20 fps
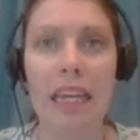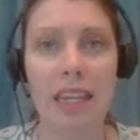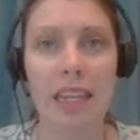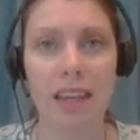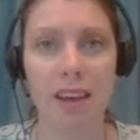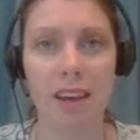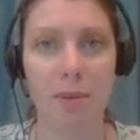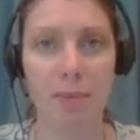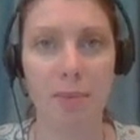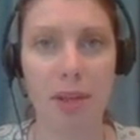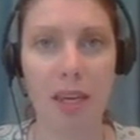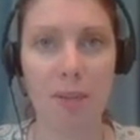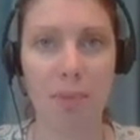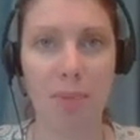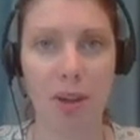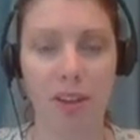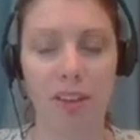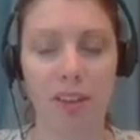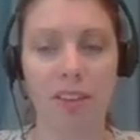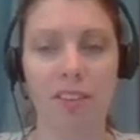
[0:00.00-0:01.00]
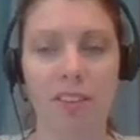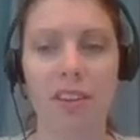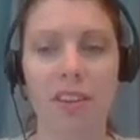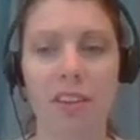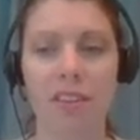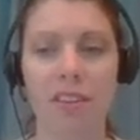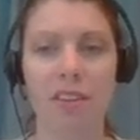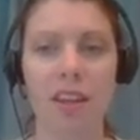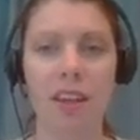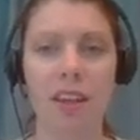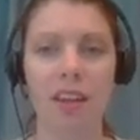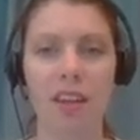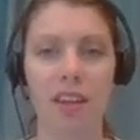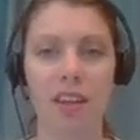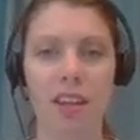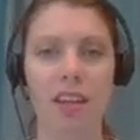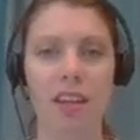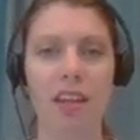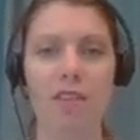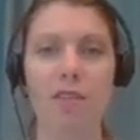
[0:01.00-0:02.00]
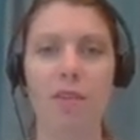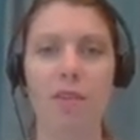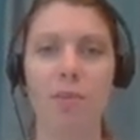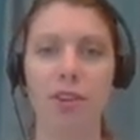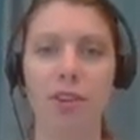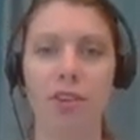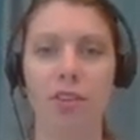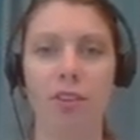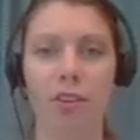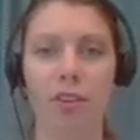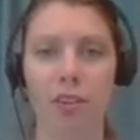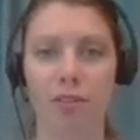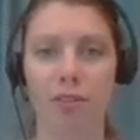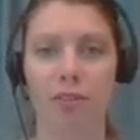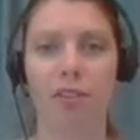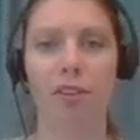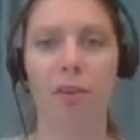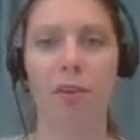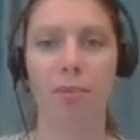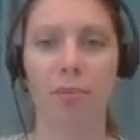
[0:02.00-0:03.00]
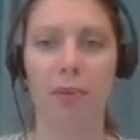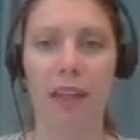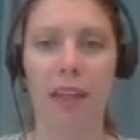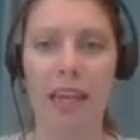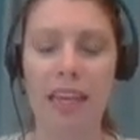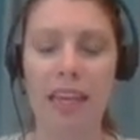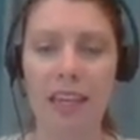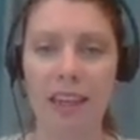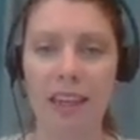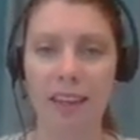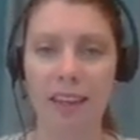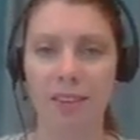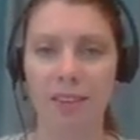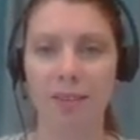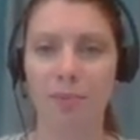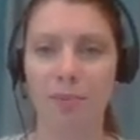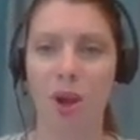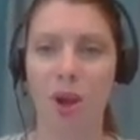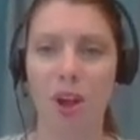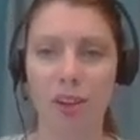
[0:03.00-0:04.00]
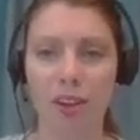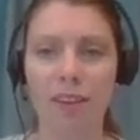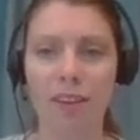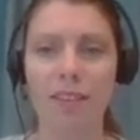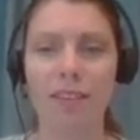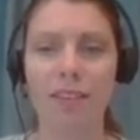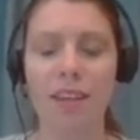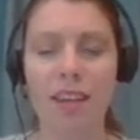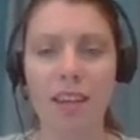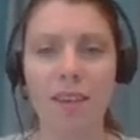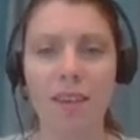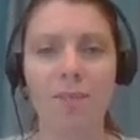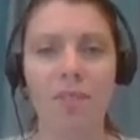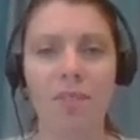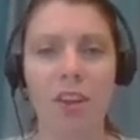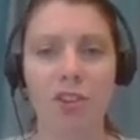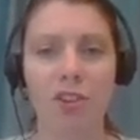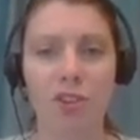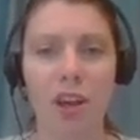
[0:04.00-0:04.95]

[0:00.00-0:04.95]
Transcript: company policies. Even when you're going for the blanket policy, try to